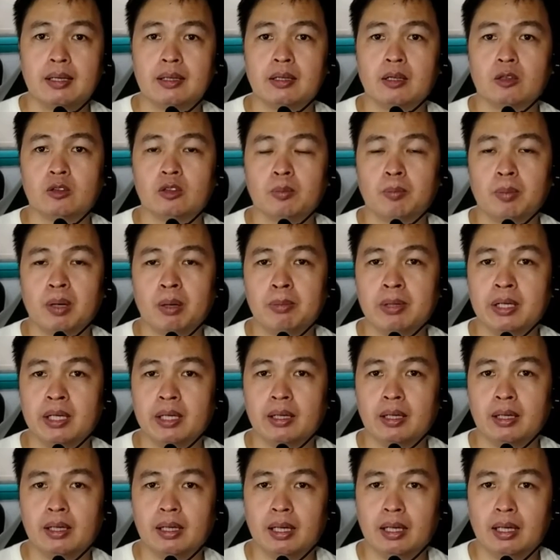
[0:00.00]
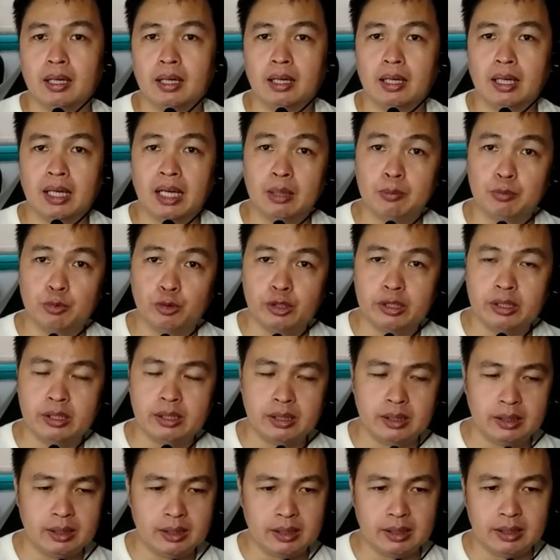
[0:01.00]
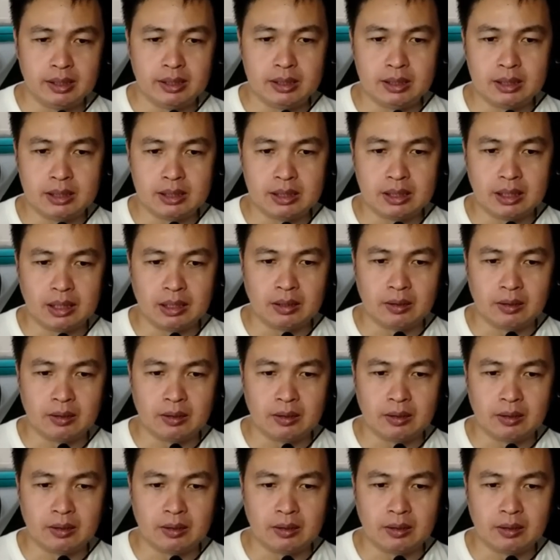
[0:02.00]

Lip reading: Now, the public library is